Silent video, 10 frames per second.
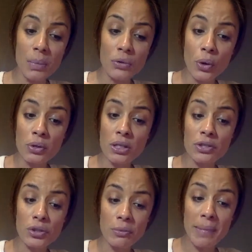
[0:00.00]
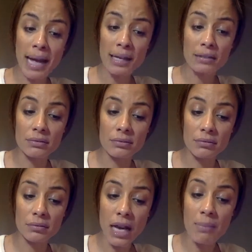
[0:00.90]
But those are two men.
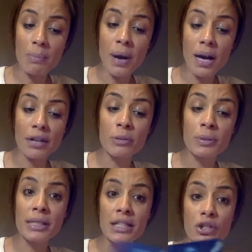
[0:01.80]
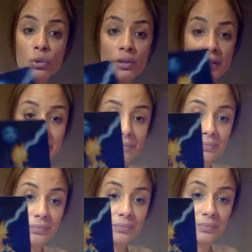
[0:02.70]
I'm 100% sure of it.
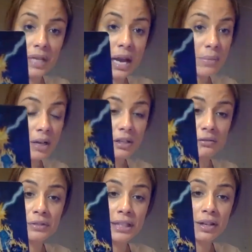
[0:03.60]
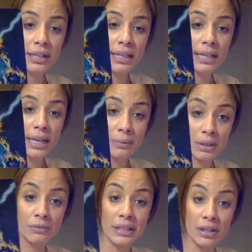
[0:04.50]
I'm not going to read on it. I'm
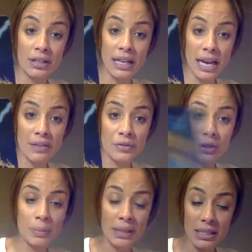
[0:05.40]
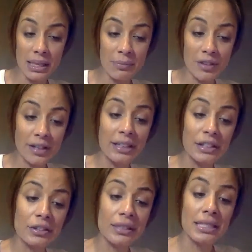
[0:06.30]
going to read on it after because I'm very
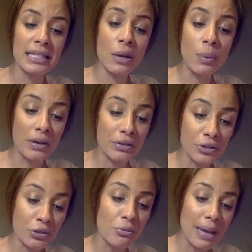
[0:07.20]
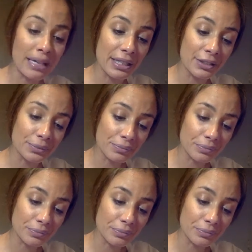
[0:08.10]
curious now why there's two men here.